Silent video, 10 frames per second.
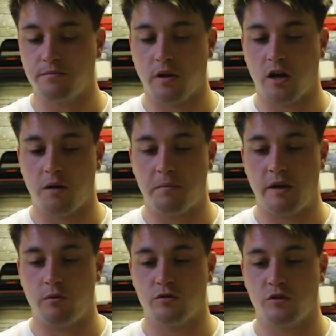
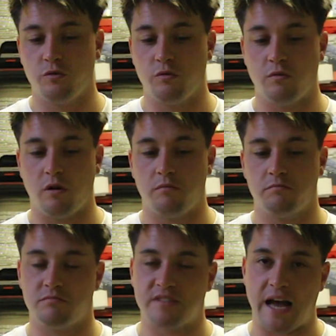It will do
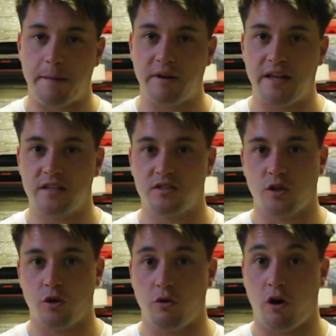tablets,
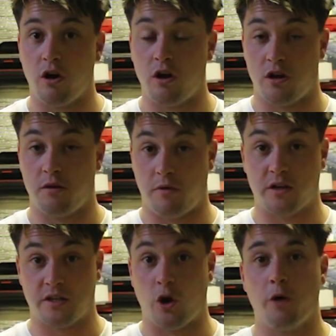so
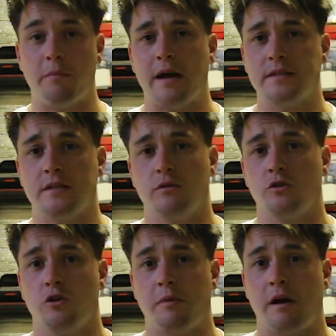as in iPads, it will
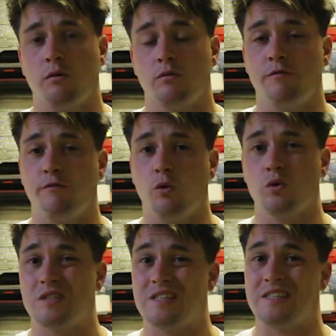do about 4
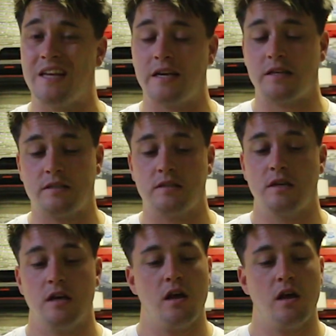to 6,